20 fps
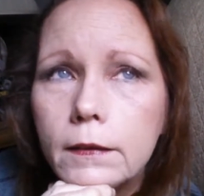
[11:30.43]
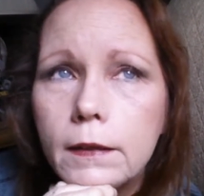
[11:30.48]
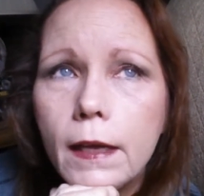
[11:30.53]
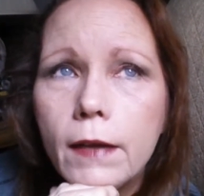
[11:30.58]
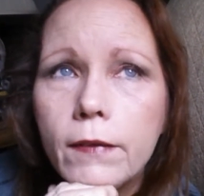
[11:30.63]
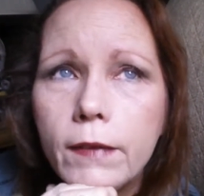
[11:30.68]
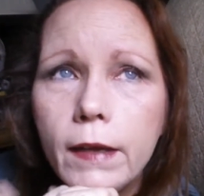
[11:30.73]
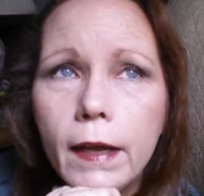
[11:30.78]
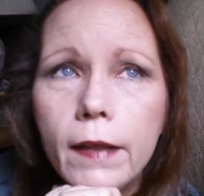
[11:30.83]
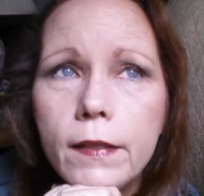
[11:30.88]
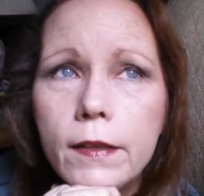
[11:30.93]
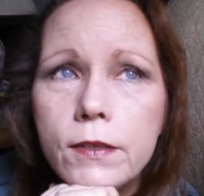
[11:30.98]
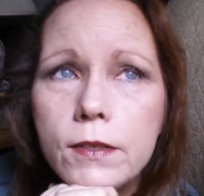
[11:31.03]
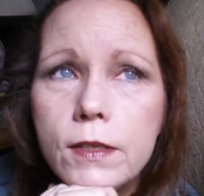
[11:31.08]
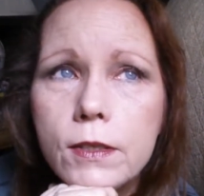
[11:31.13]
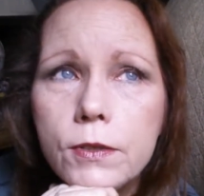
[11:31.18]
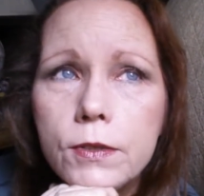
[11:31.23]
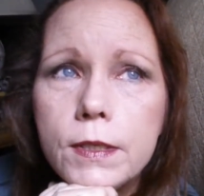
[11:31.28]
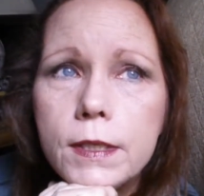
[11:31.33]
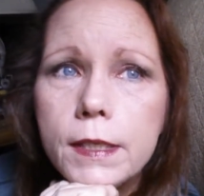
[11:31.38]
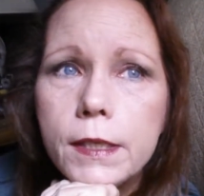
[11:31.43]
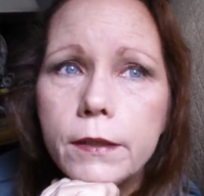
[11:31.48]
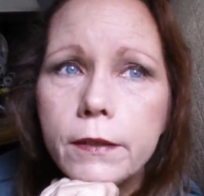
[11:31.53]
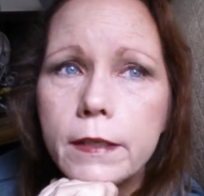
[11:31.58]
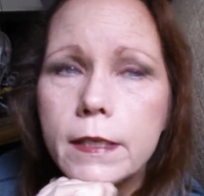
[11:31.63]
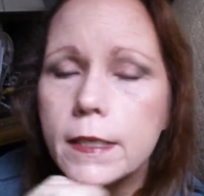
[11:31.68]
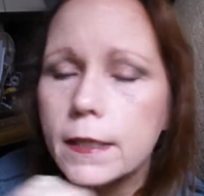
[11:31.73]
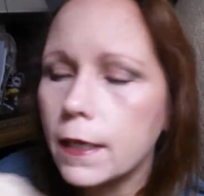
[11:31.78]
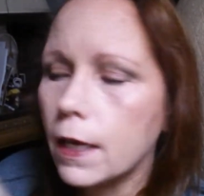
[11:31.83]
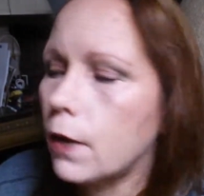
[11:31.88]
I've got those little
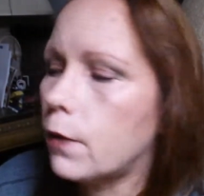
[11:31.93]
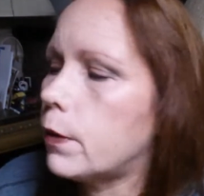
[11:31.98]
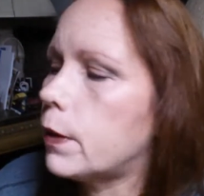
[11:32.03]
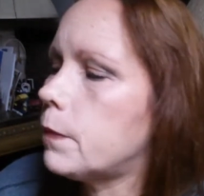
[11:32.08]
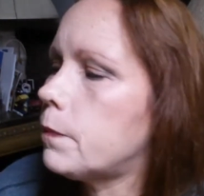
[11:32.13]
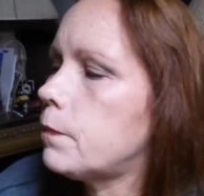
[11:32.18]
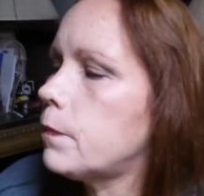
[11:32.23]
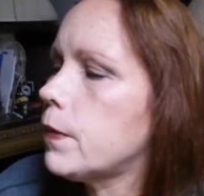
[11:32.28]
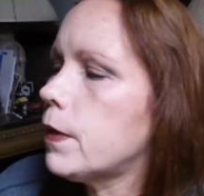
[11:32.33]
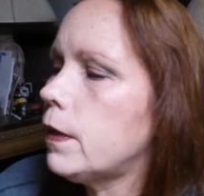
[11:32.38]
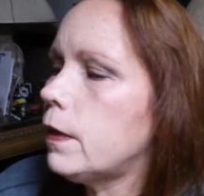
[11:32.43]
series going.